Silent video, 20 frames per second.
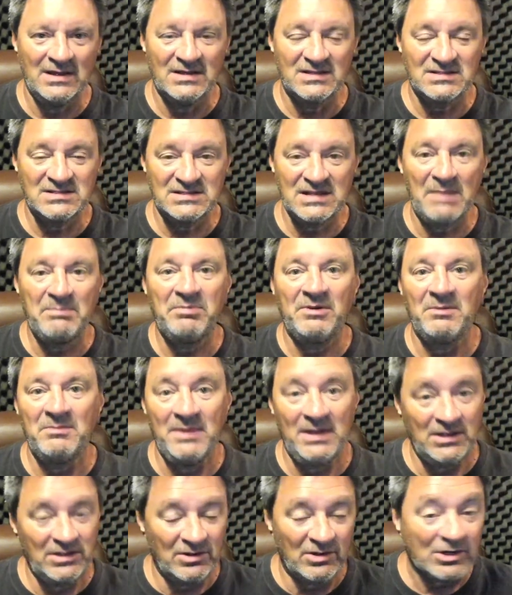
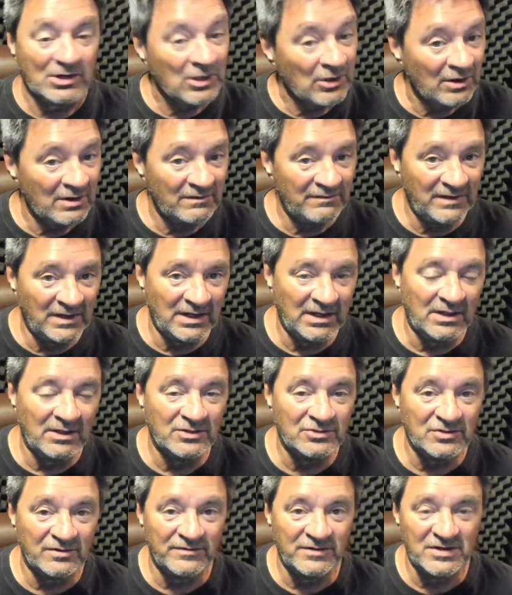supplement your current
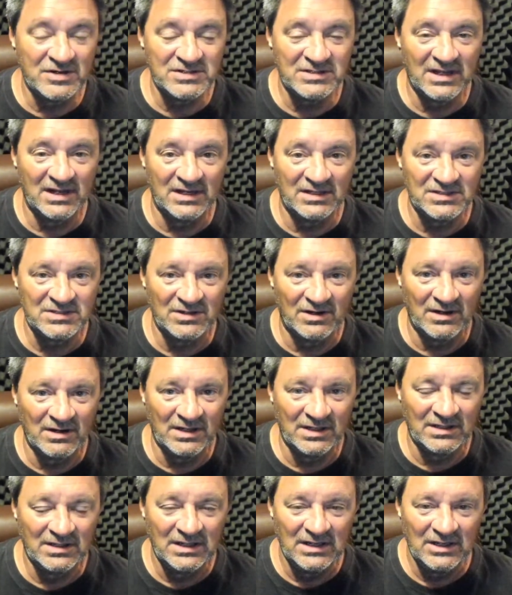videos, or if you're just getting
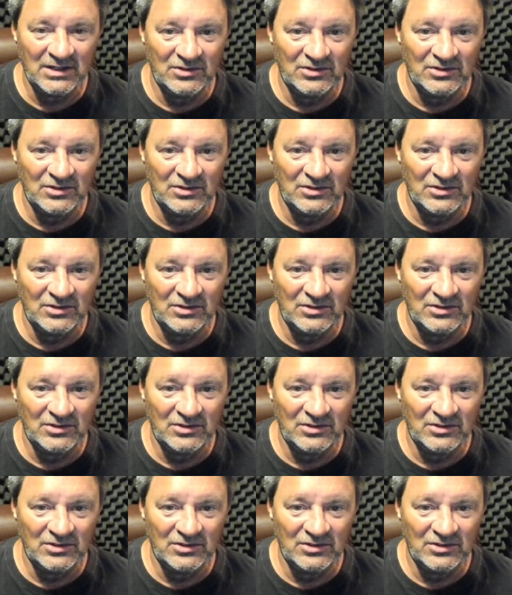started,